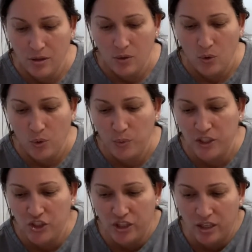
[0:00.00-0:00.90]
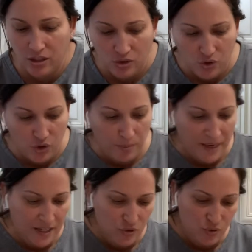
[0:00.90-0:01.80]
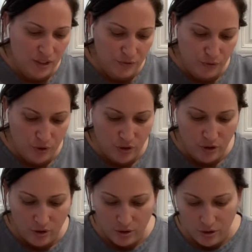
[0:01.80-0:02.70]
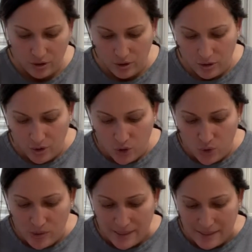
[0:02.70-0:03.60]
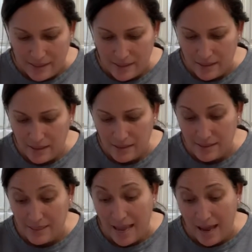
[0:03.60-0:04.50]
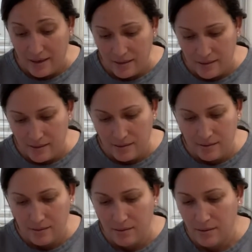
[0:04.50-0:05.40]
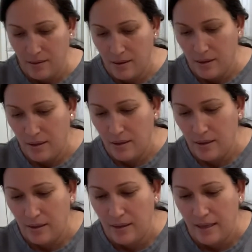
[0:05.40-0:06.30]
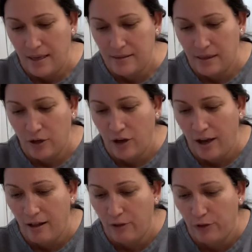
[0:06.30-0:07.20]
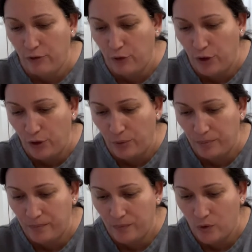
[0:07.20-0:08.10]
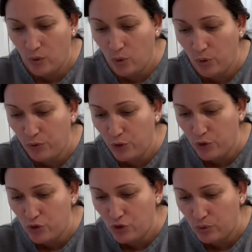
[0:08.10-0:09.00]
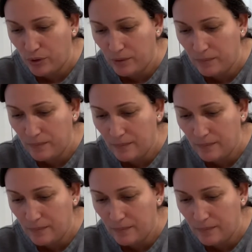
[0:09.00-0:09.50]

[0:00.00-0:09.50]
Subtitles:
or reaching to your pantry for useless snacks that are not healthy for you or for your children.